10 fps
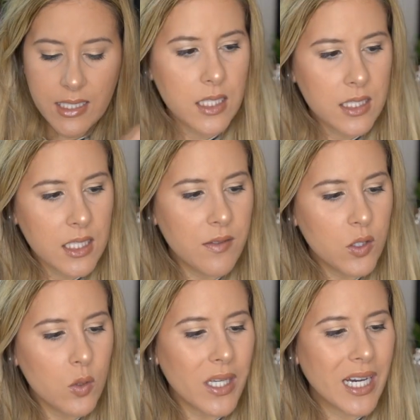This gives
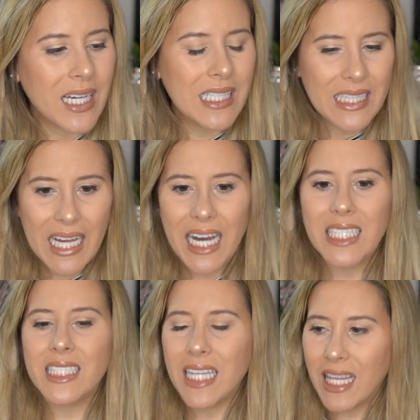you like a
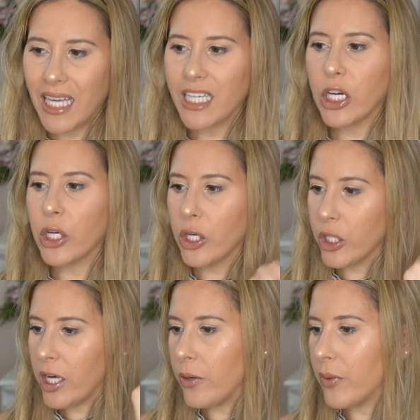glass like glow.